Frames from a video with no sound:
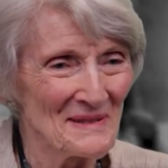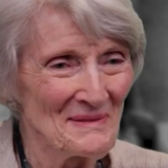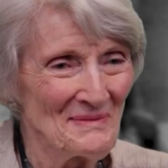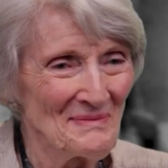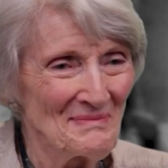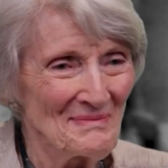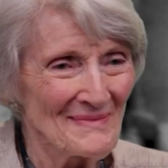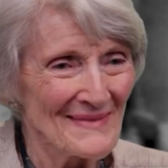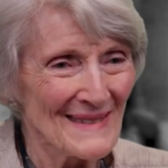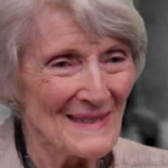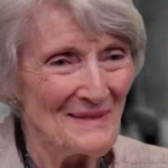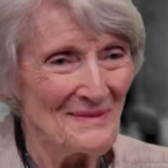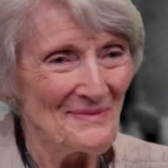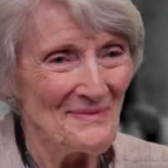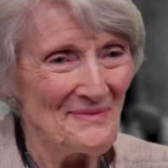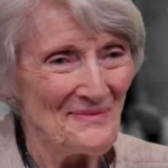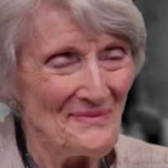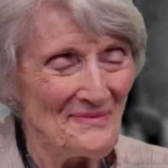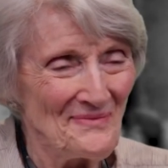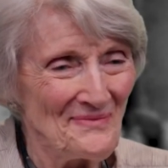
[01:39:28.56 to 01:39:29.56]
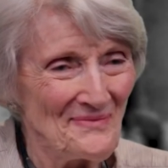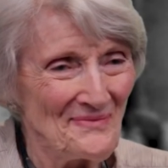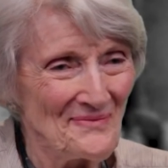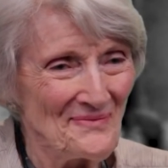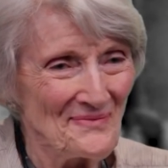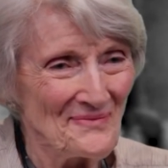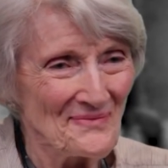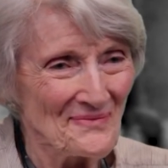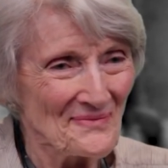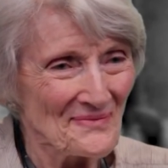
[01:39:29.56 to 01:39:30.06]
I know. Um,
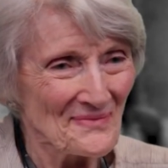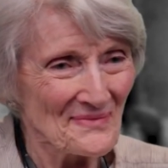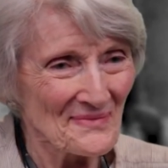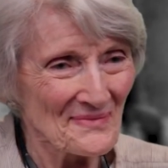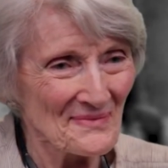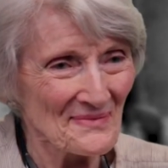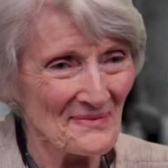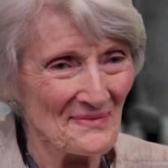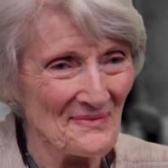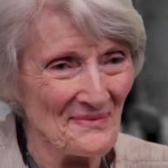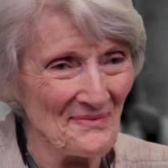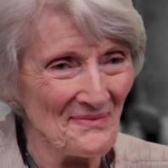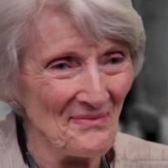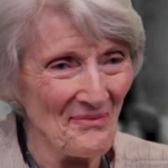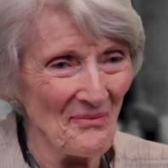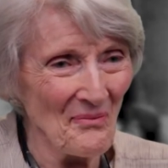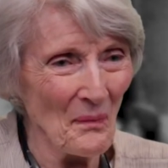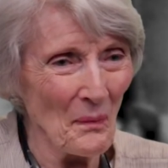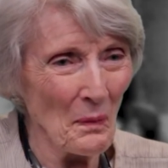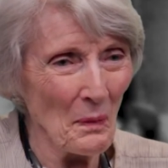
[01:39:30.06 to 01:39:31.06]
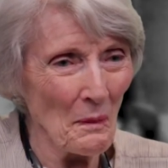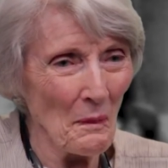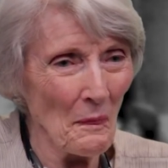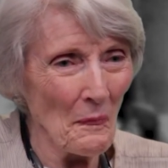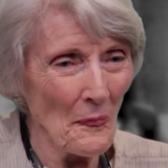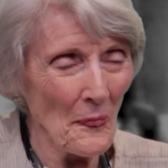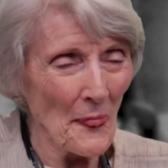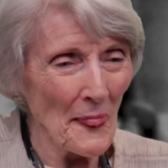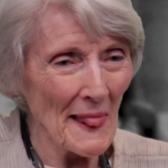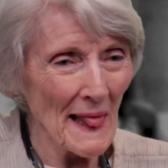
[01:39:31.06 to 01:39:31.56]
but to go back
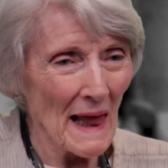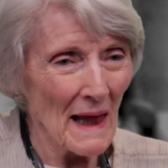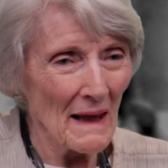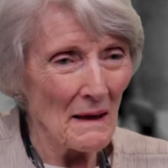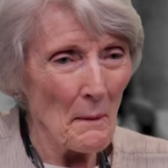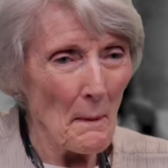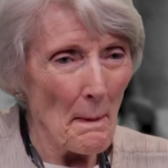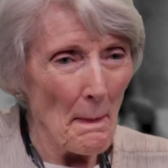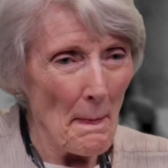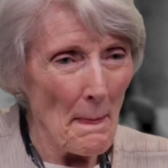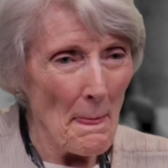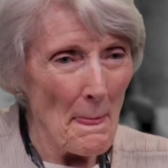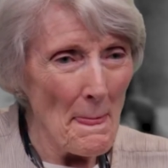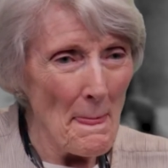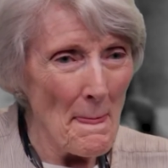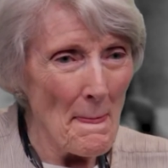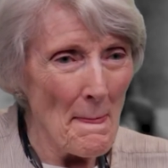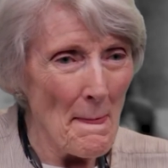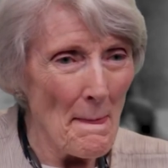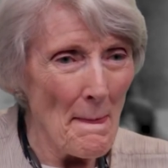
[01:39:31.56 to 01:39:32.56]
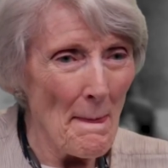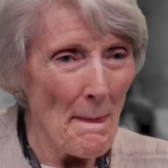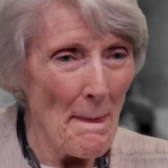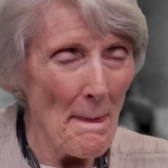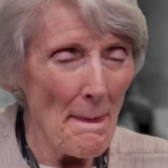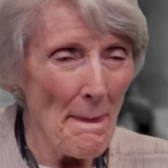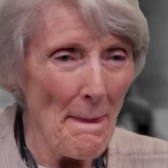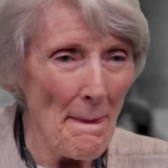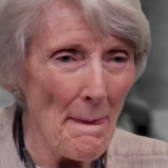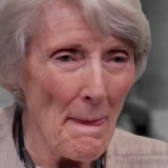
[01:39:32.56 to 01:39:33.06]
to the that work that you
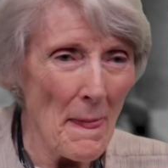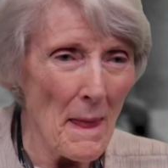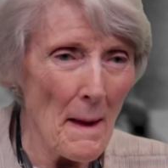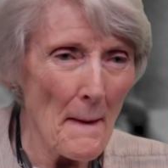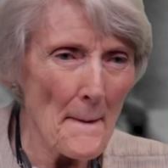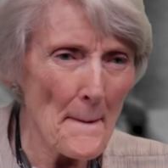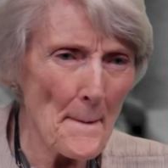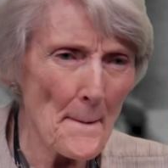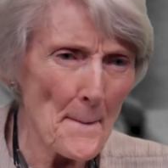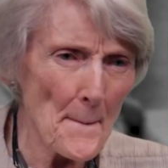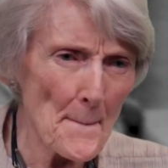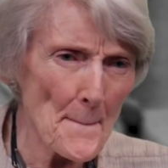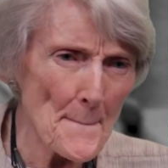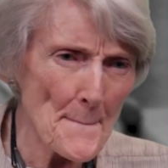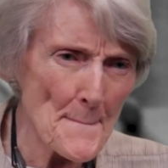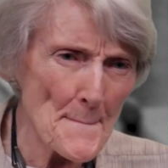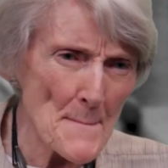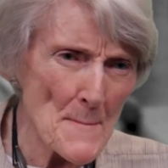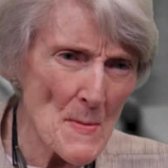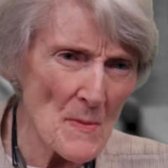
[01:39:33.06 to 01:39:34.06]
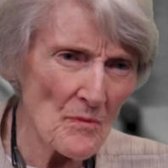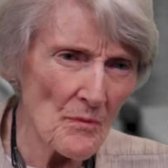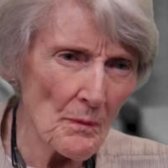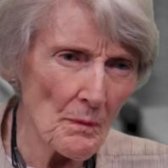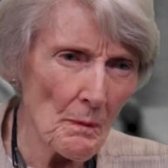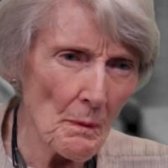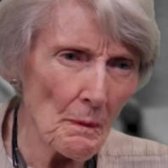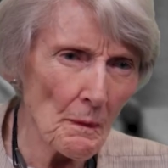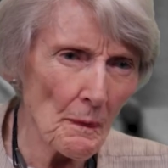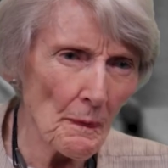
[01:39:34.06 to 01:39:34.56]
were doing, so you
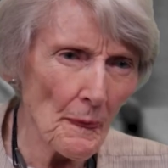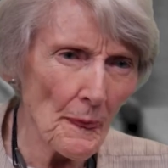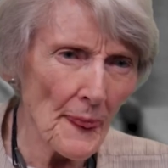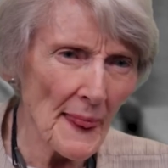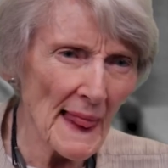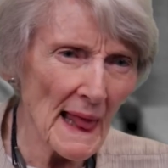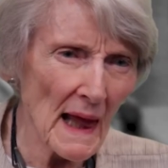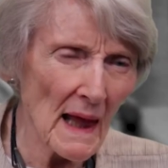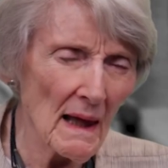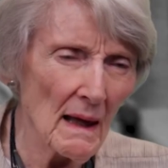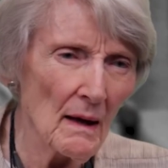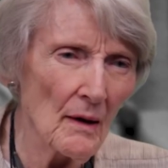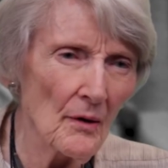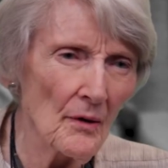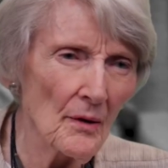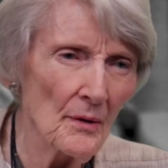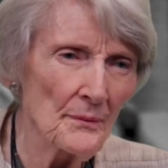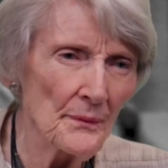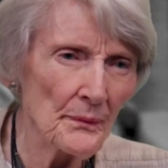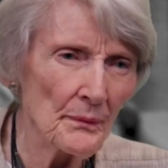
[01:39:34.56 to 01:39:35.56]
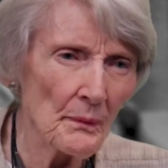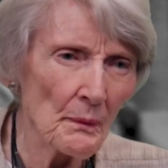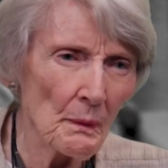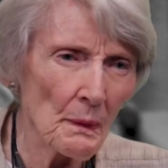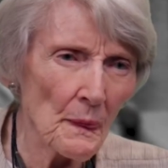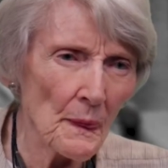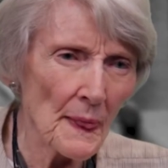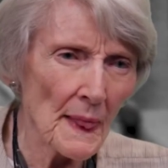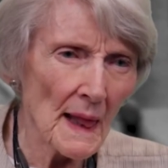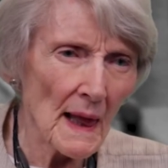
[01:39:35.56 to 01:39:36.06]
stayed um,
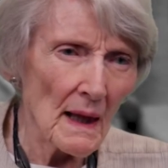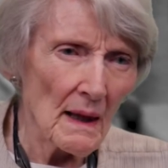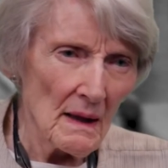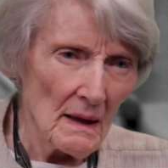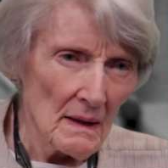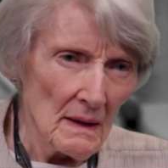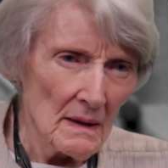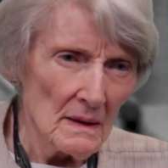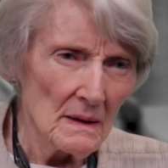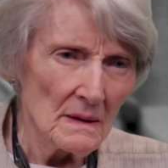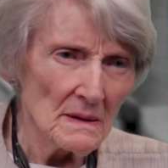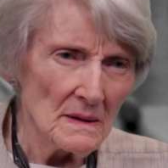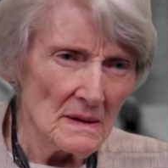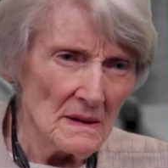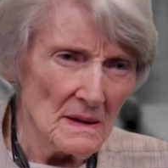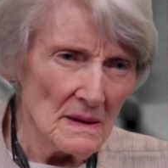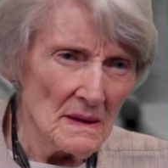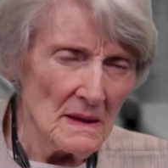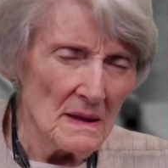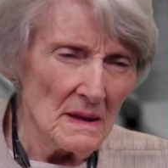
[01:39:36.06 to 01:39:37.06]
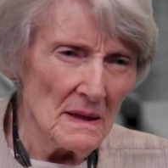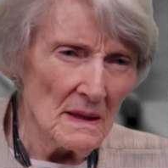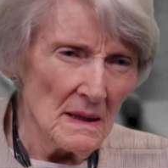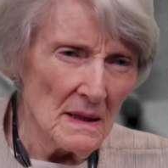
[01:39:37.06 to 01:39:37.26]
providing uh,